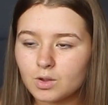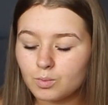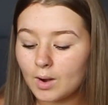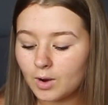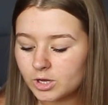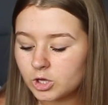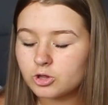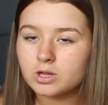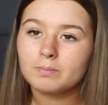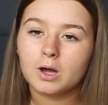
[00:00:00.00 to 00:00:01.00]
well, I
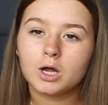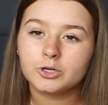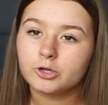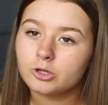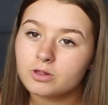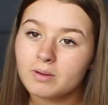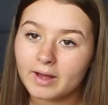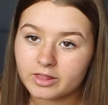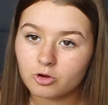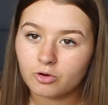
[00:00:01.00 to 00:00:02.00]
use them, but I don't use them
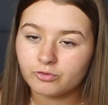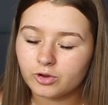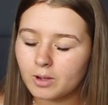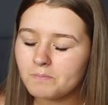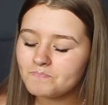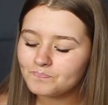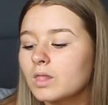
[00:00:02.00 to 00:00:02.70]
as often.